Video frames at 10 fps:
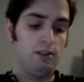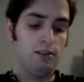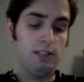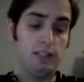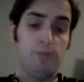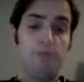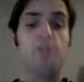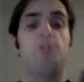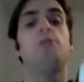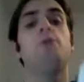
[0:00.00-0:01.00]
slip the
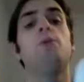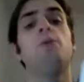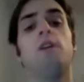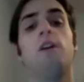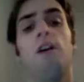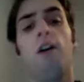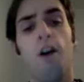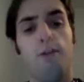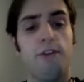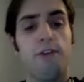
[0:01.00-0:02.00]
shoe
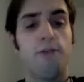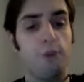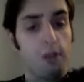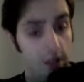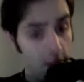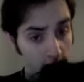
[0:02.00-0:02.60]
off your foot